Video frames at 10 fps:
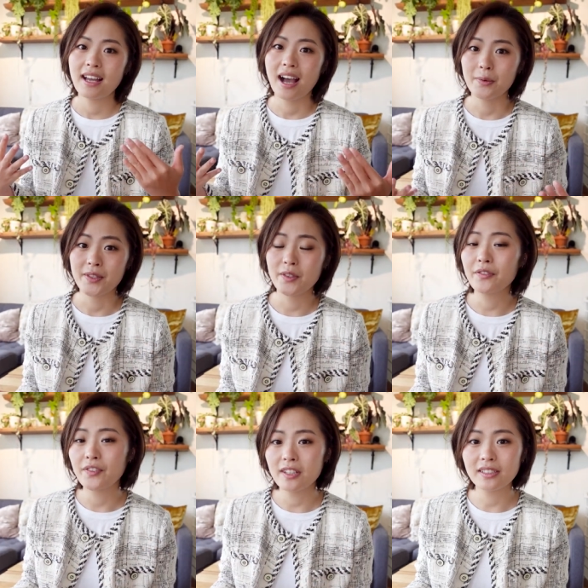I was still
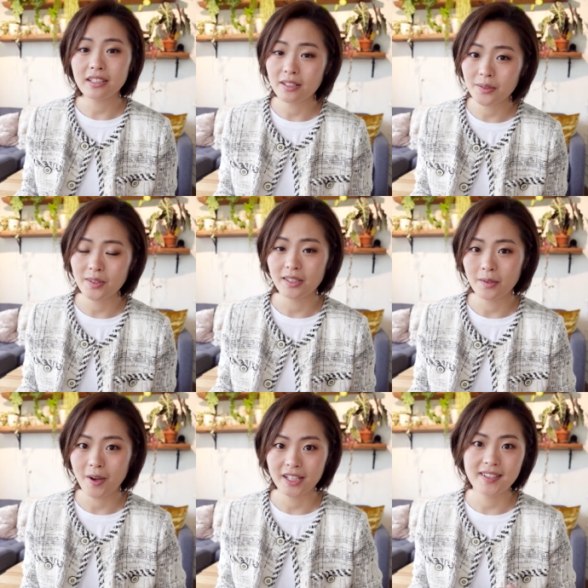fairly new to the
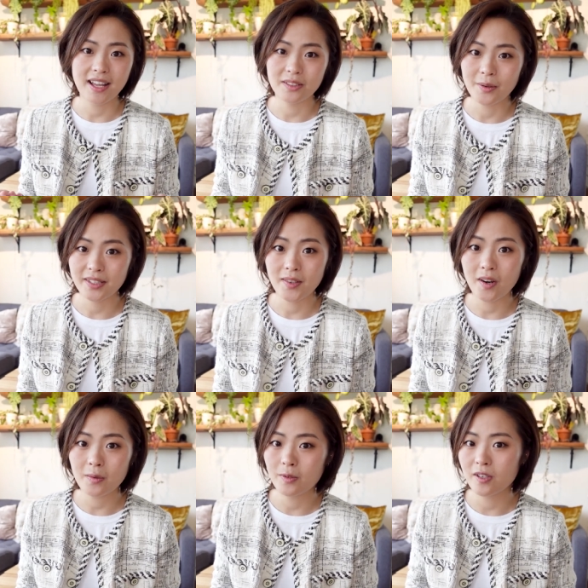UX and
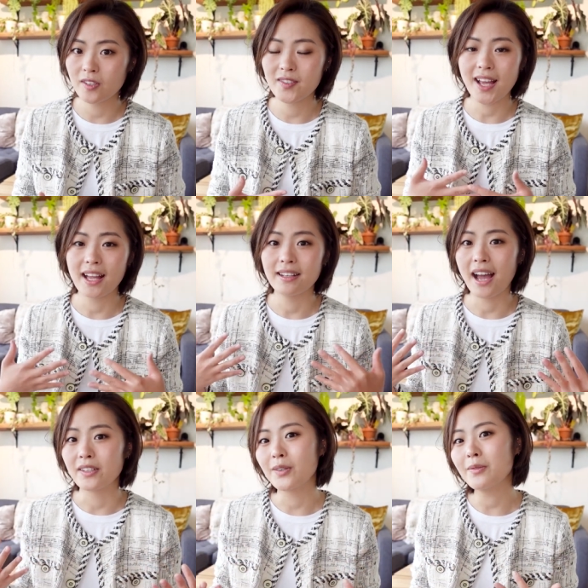UXR world, and
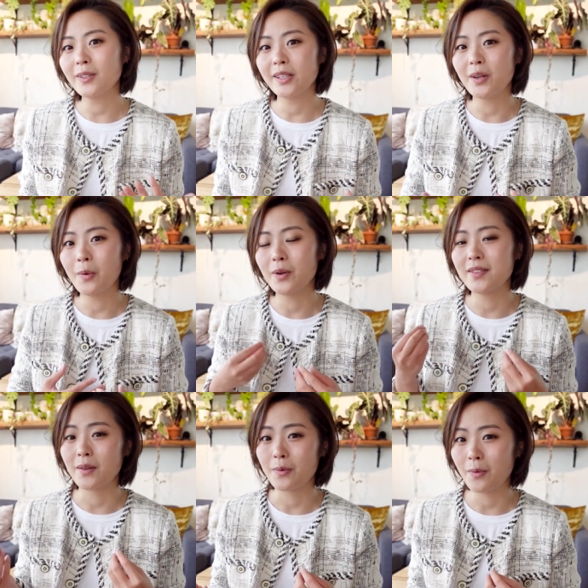I don't really know
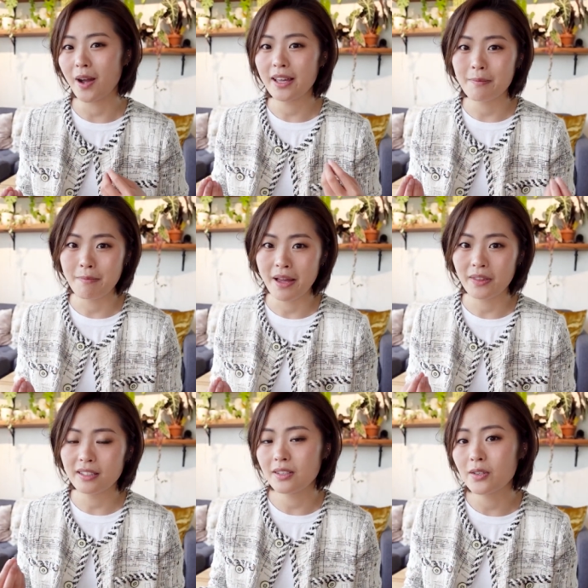what's the right
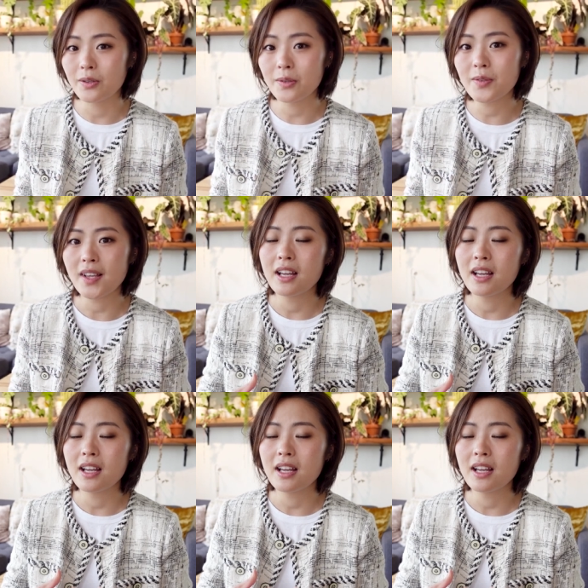method to choose,